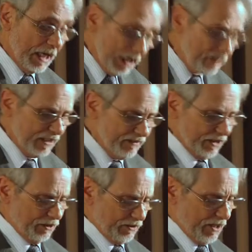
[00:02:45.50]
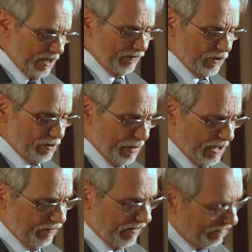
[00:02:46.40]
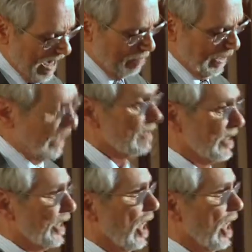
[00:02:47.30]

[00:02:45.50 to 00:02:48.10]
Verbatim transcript: It is easy to, enough to speak of the family as an